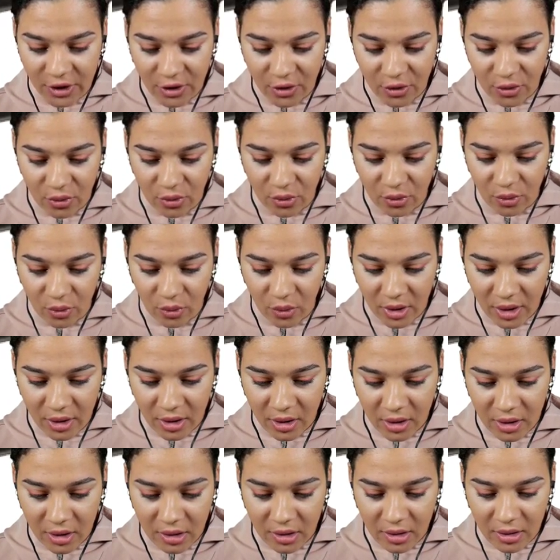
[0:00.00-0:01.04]
to
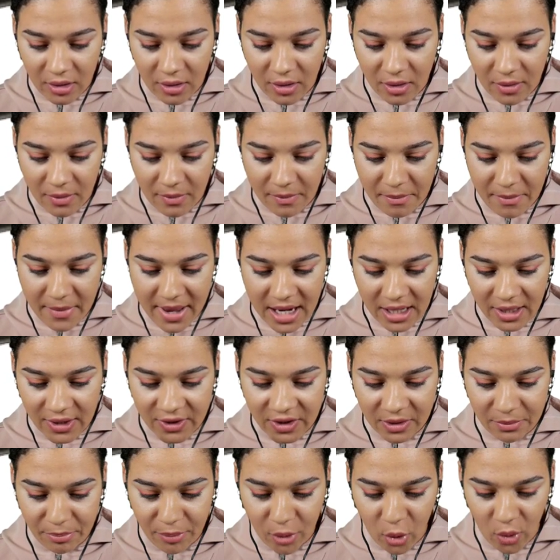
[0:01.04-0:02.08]
make
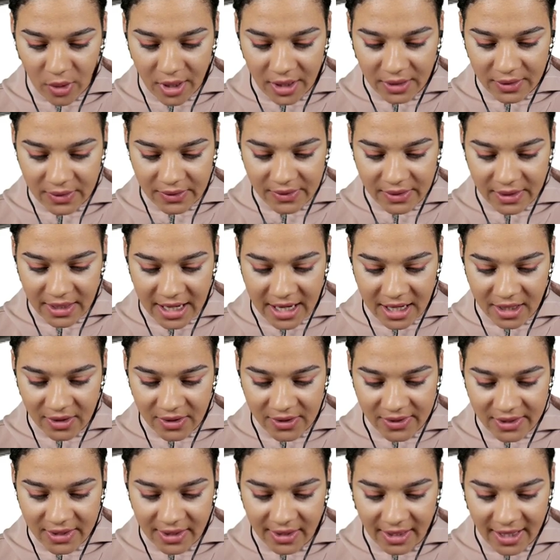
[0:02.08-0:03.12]
some points and
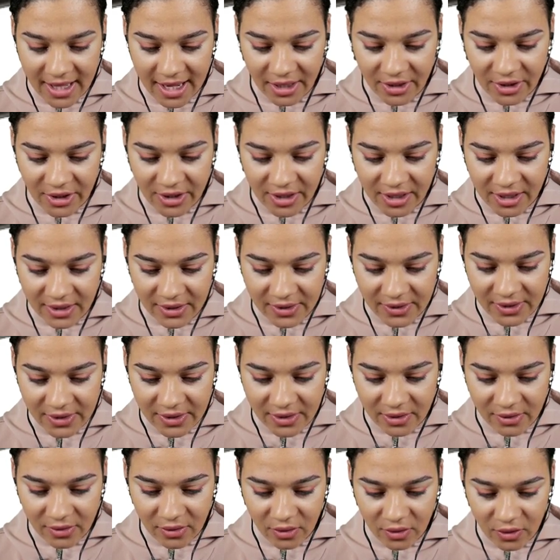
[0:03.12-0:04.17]
select this